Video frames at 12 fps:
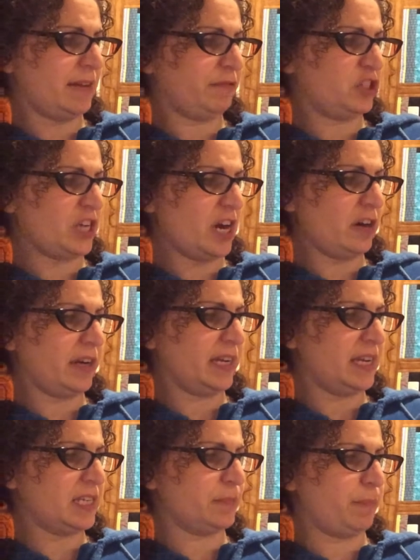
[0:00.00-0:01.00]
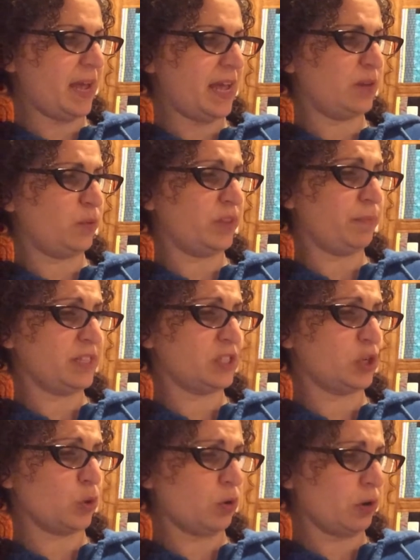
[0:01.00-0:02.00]
of sharing his bed with Miss
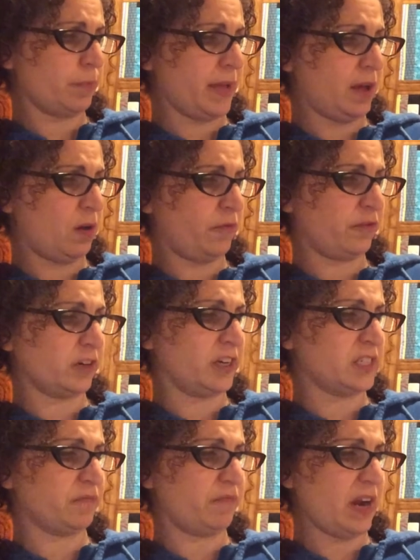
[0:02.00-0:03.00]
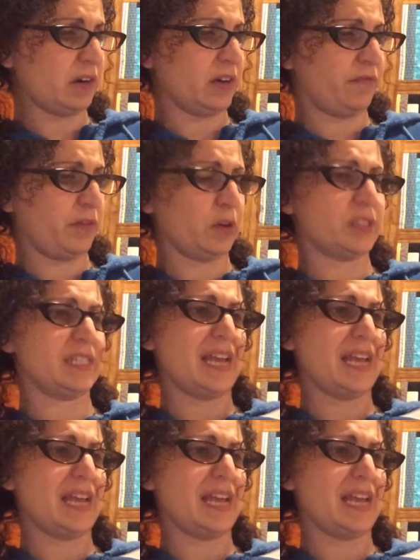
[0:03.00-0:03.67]
Adorabelle for his very first